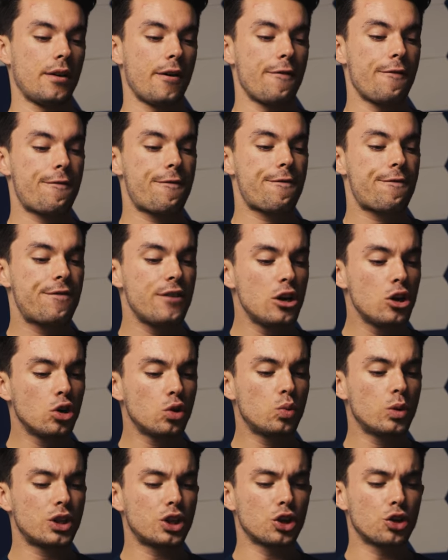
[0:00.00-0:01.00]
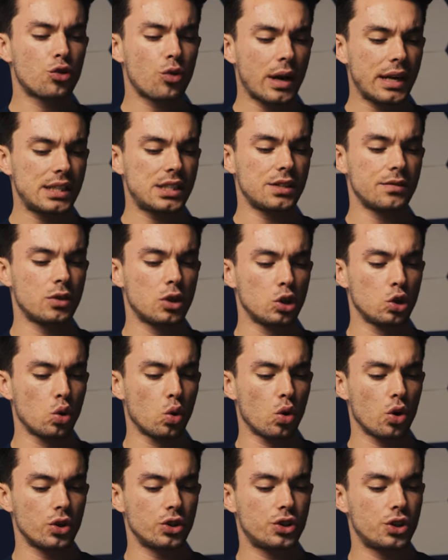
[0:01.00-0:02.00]
filled with the grace of the
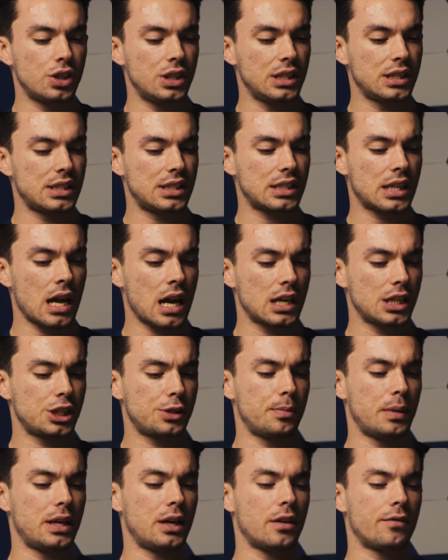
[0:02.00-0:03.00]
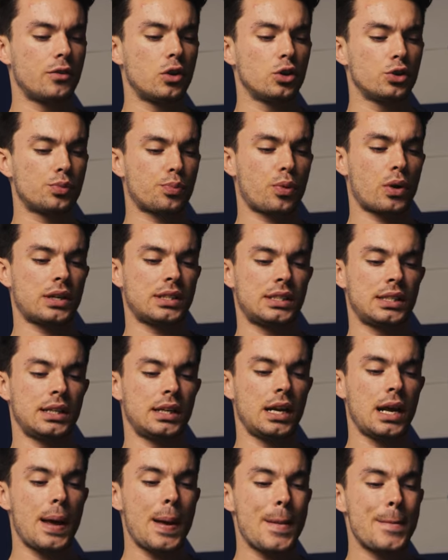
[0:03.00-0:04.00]
Lord, to the astonishment of those present,